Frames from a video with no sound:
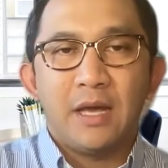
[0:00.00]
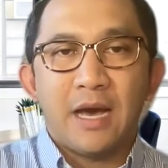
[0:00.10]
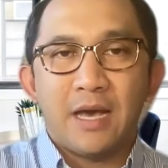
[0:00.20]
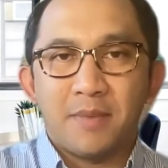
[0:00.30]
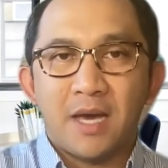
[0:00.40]

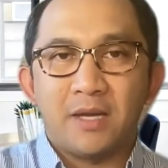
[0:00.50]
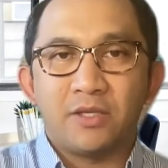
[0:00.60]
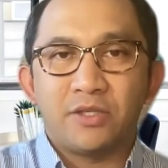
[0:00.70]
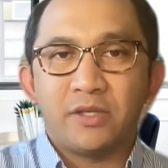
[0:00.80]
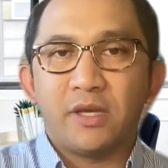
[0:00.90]
I
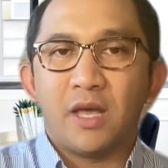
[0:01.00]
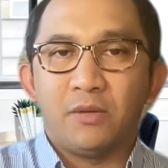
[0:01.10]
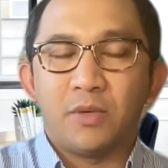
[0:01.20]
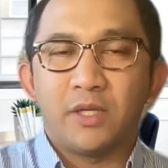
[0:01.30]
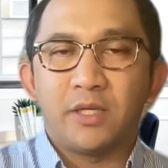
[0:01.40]
manage the
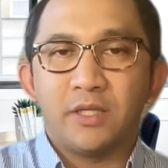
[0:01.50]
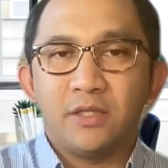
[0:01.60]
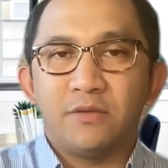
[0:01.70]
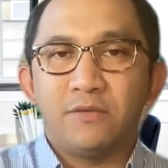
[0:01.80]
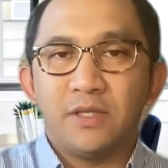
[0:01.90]
L1 and
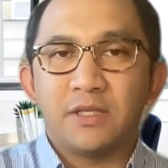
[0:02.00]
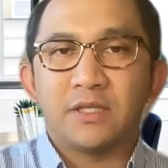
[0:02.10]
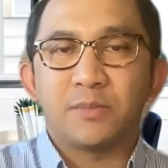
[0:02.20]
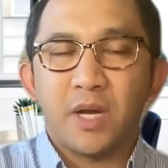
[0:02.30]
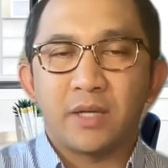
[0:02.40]
E2
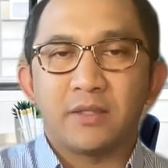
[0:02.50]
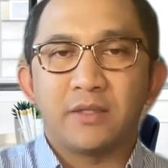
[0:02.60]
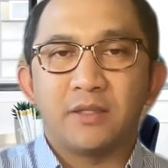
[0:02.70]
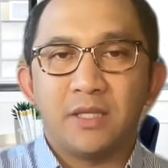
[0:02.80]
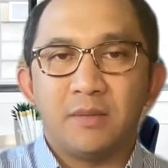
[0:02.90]
visas
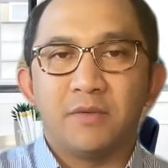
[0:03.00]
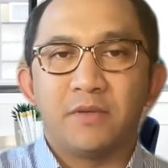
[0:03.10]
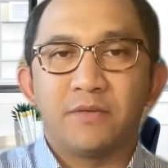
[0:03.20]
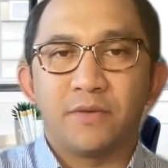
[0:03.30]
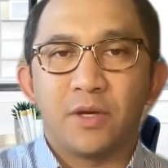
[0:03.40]
practice team of
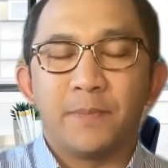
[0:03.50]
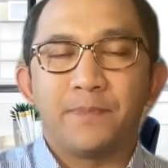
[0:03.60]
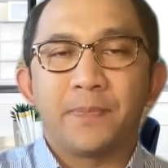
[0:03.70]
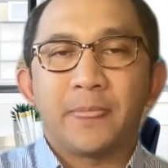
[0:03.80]
the firm.